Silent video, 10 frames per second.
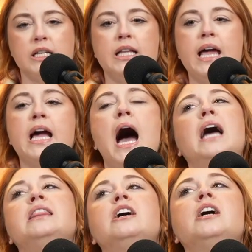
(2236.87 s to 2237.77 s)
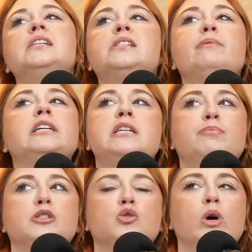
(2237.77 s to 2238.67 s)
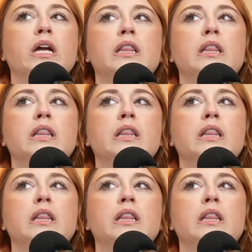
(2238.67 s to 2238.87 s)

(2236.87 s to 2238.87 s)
Like, there has to be a deeper story.